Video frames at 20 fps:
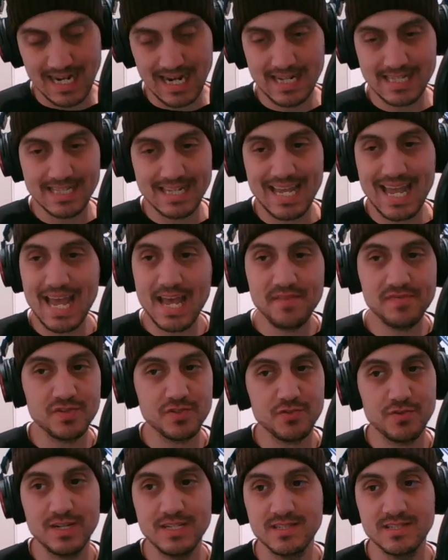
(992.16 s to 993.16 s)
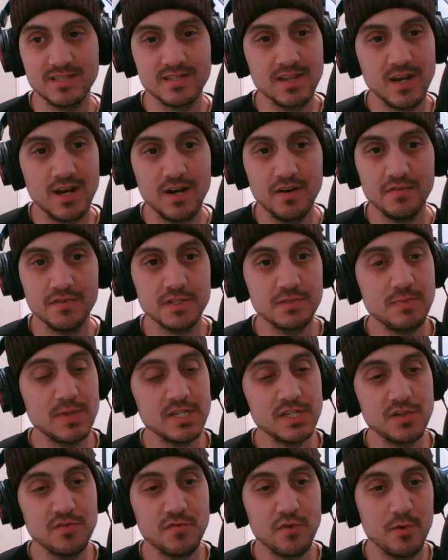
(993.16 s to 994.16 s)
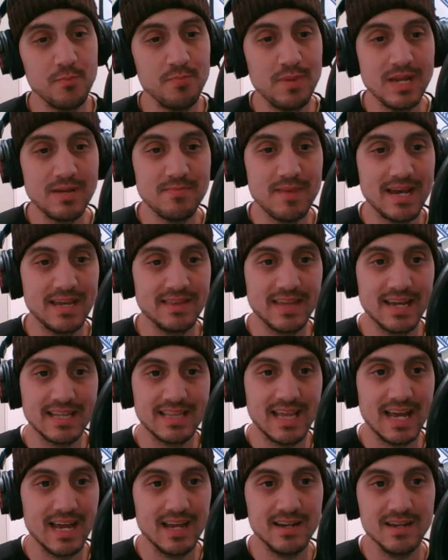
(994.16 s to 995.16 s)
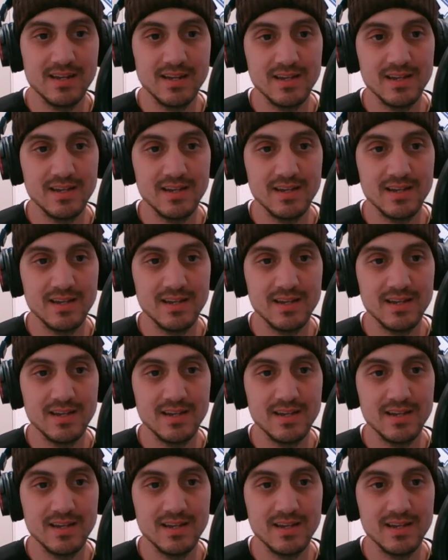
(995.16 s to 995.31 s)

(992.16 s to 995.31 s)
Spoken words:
the calf strains are tough, especially for a big man like that.